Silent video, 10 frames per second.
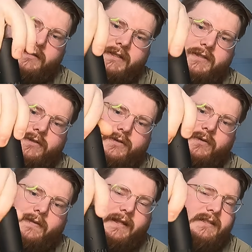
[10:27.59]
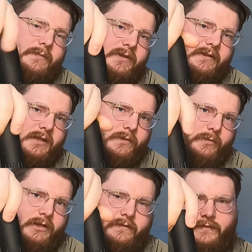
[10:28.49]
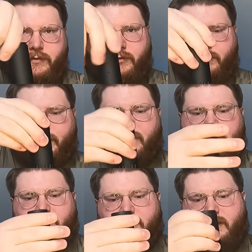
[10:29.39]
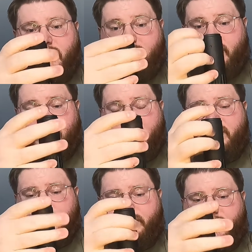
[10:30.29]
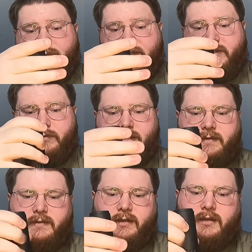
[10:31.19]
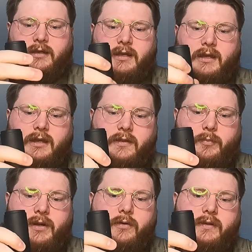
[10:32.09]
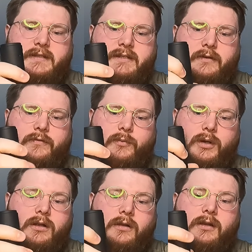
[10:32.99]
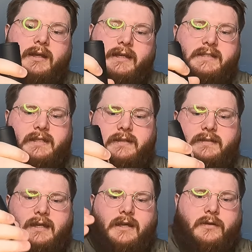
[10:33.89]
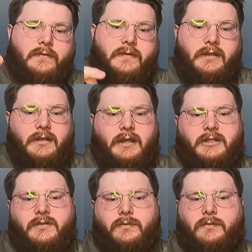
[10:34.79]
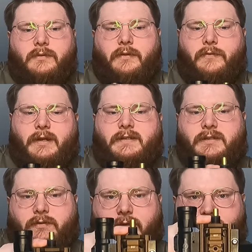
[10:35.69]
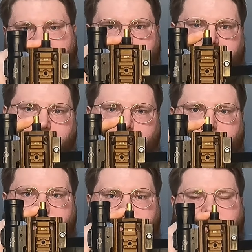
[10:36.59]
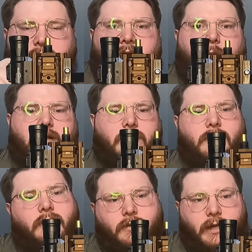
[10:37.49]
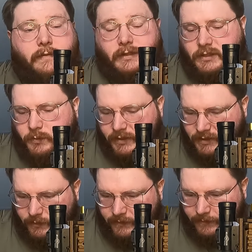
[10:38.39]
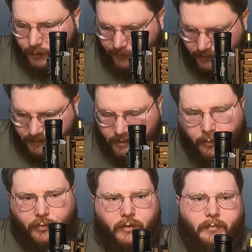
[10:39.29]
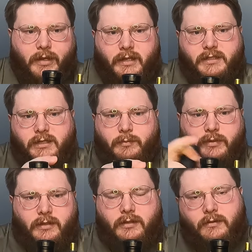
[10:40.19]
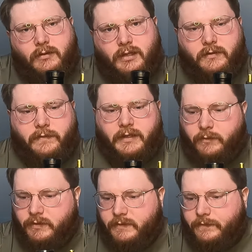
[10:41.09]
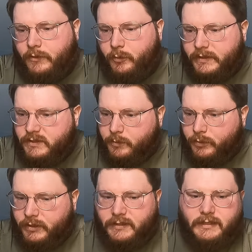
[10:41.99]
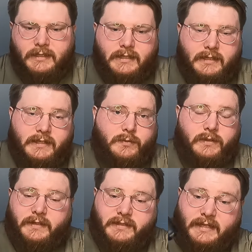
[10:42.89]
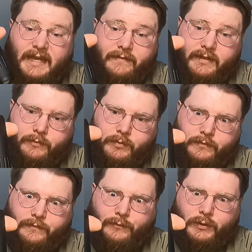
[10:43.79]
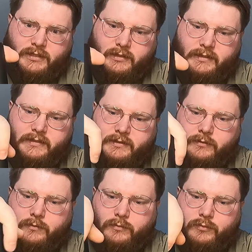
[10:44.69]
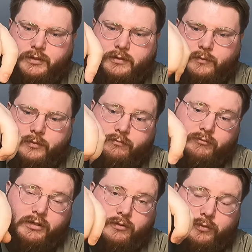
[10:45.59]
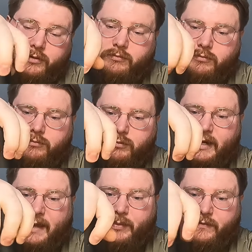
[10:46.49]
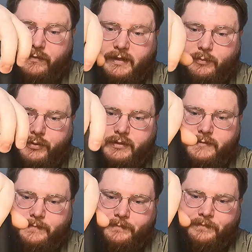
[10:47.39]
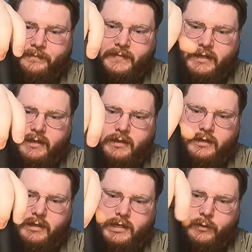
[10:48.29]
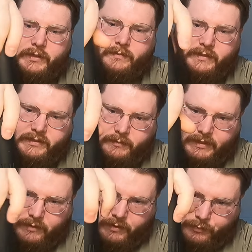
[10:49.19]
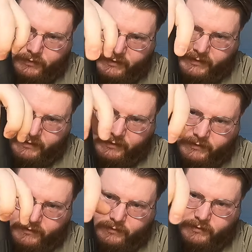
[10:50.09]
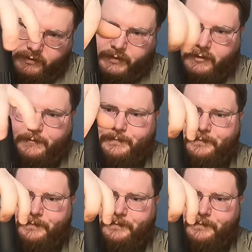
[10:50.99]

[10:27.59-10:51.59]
So that's something to keep in mind if you're mounting an actual suppressor or anything. The barrel itself will extend out of the actual thread, so you have to keep that in mind. When you're having a suppressor with foam, for example, it might actually be intervening with the foam at some point. This one doesn't have that, fortunately, so we're happy for that part. I always mess up how I put these things on. There we go.